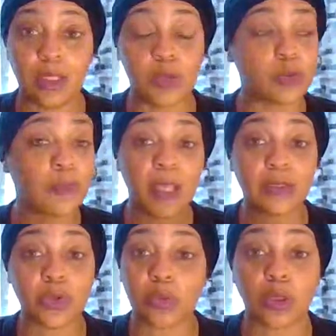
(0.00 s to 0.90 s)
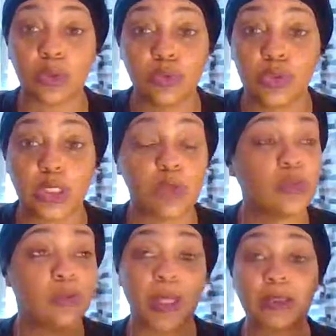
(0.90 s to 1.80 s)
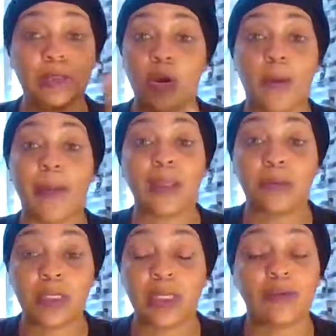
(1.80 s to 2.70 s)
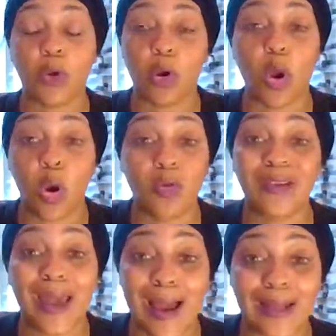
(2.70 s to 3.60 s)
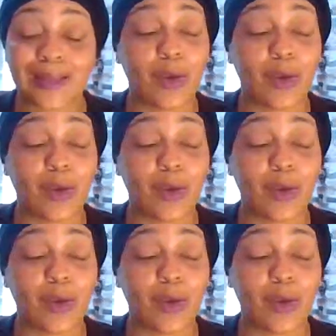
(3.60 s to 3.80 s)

It was based on illusion. It was based on make believe, on whole lies,